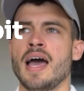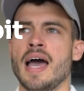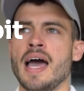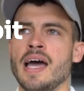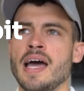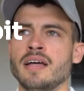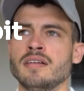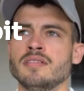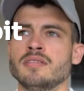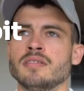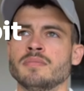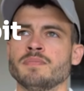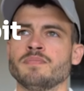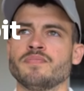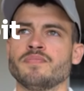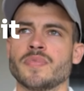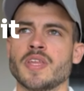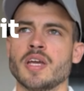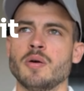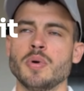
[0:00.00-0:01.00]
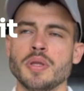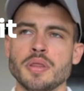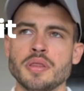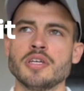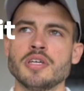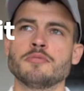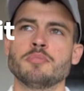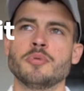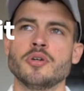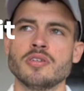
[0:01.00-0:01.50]
And with
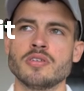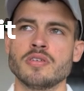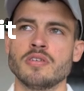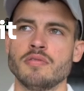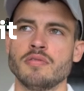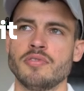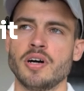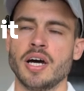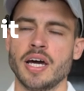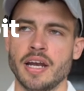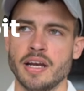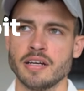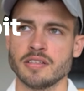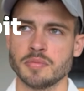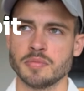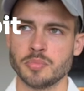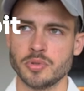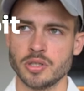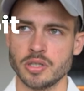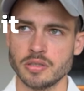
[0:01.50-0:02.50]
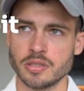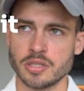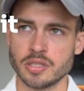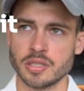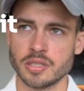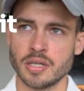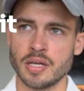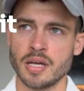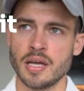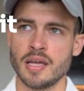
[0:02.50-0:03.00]
this personal finance approach,
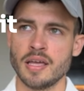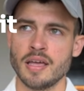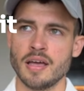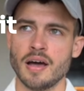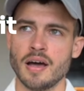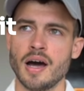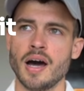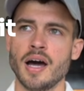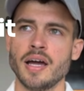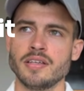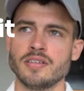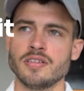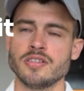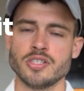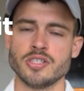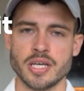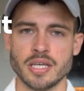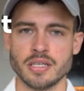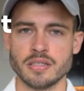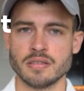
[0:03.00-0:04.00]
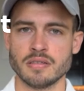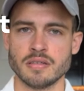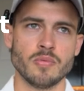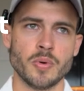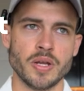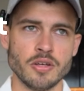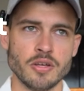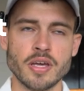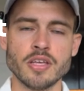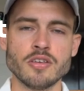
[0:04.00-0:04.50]
I suggest
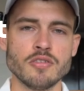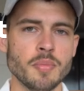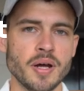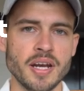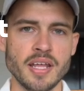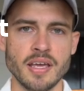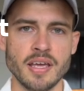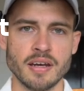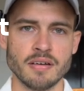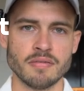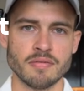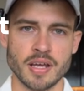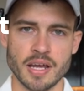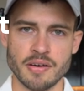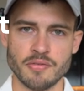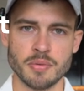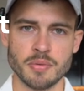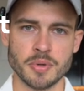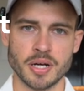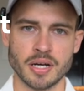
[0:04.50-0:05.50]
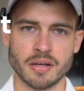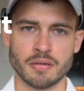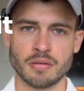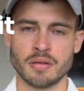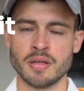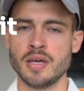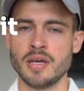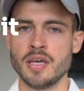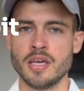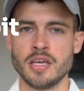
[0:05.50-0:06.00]
when you get your money in every
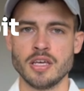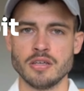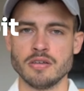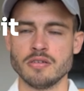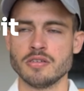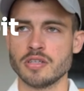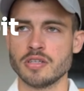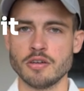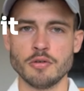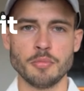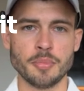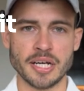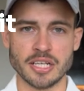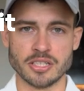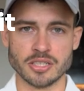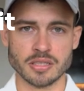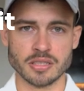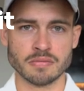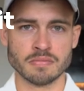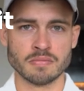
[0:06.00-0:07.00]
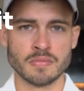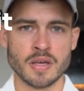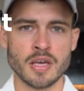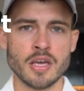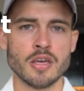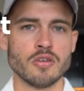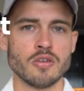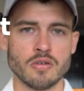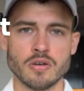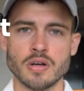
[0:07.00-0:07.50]
month using your budget,
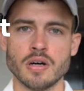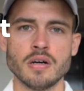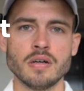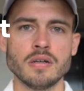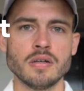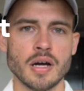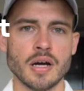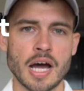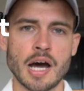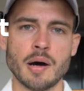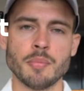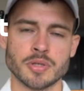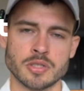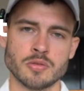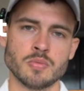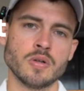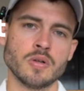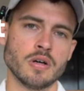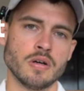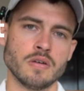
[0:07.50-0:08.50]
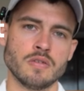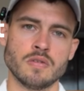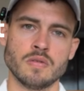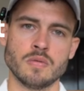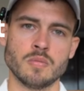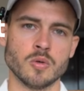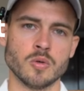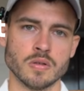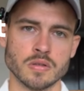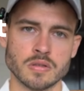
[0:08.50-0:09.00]
you know how much will go
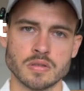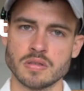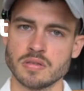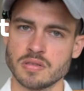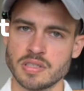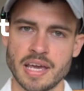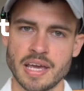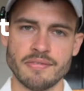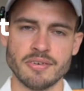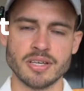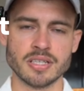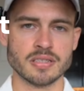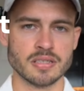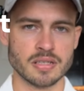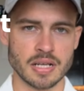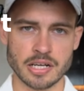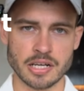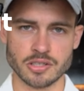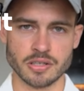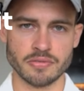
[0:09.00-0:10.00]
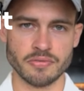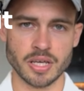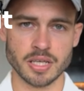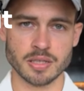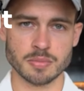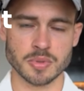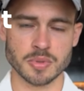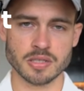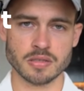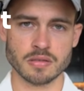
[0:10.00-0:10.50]
towards
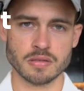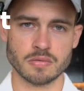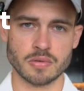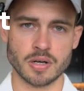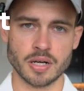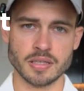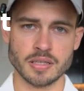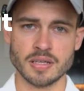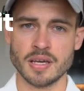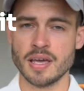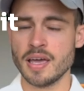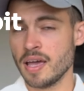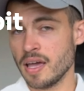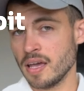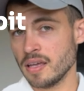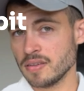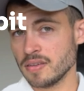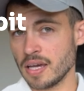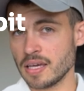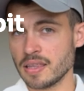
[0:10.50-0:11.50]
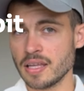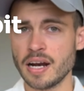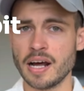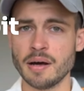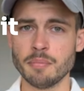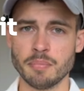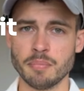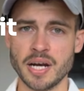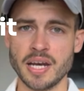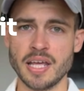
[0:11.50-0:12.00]
savings/investments, right? Take
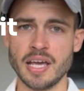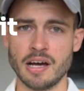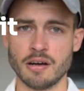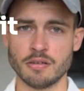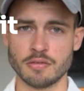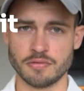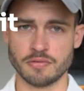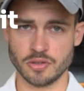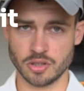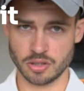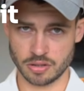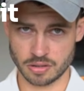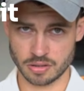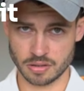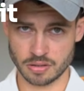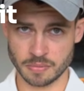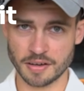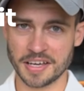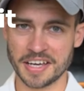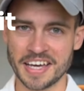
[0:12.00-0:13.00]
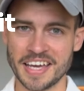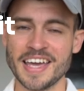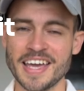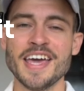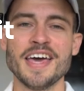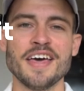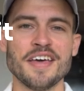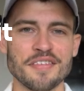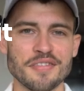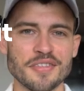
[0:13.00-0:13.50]
that money out first, okay?
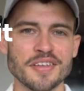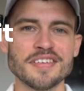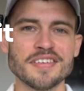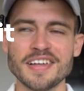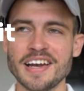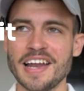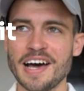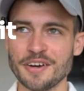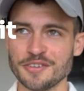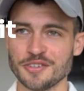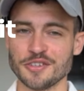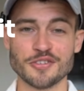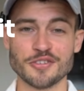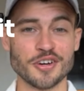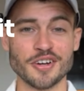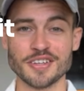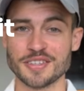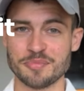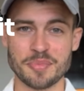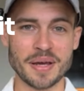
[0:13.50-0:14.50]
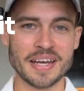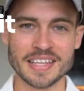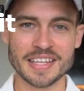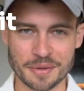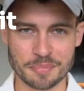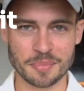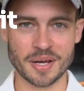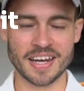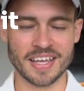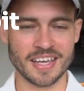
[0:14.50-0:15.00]
This allows you to not spend
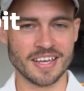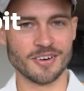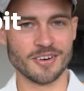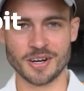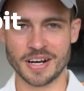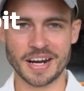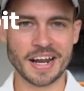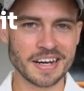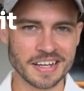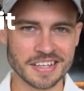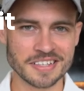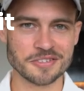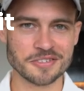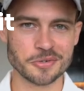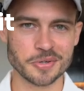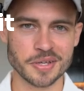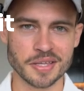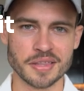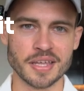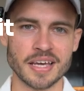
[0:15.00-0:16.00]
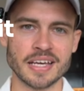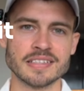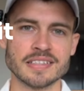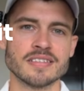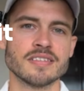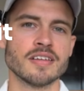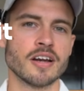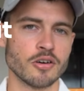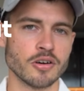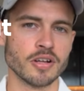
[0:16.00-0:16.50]
that money on unnecessary
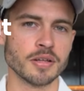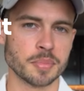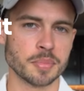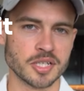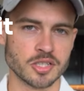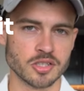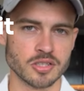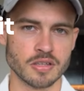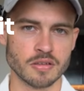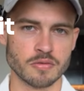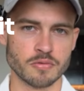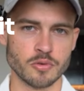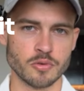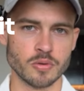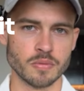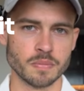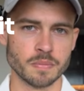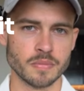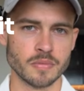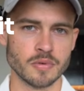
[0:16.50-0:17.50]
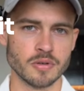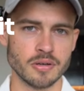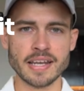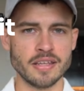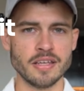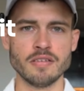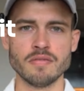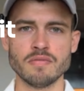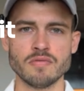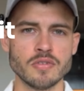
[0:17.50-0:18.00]
things that are not budgeted for, and
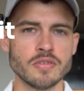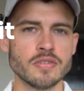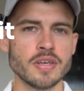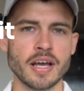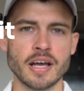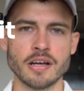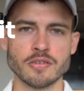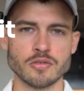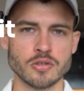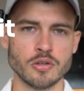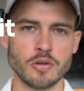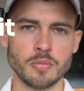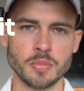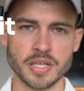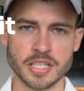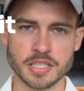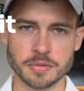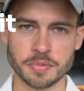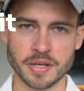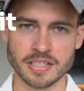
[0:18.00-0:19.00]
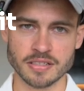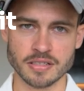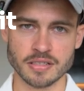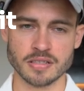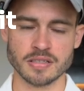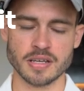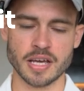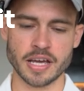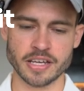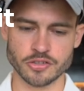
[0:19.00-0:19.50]
then take out your normal
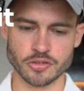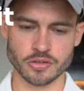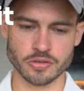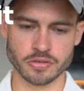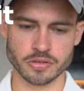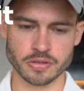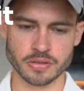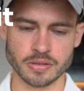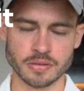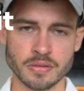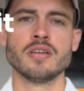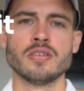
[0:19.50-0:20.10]
expenses as usual.